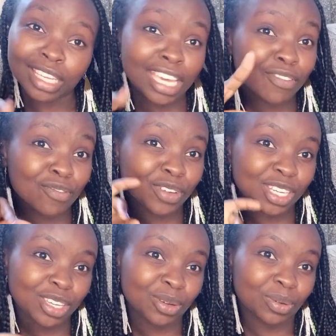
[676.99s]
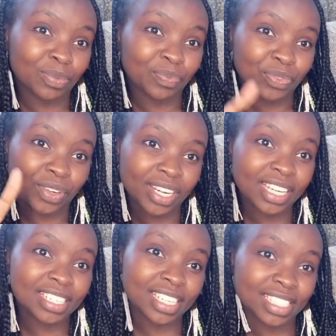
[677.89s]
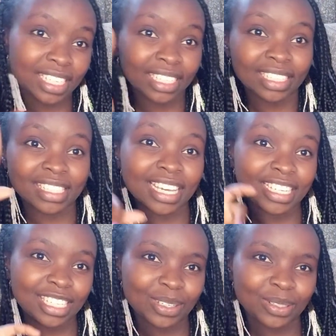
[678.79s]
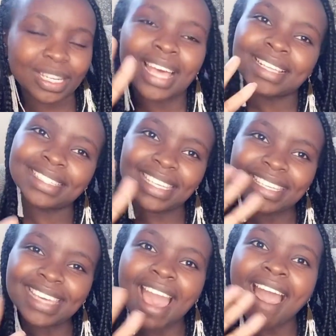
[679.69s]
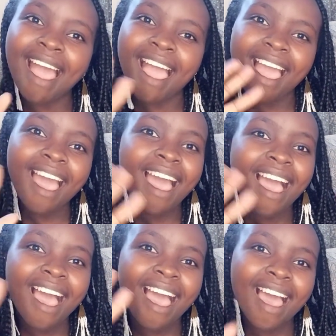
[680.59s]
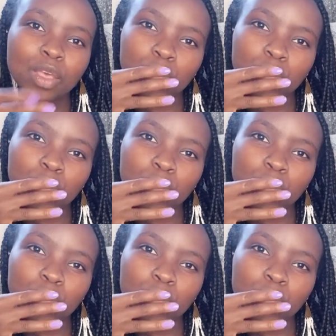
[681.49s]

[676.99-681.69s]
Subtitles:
Game video. Very interesting. Stay tuned. See ya!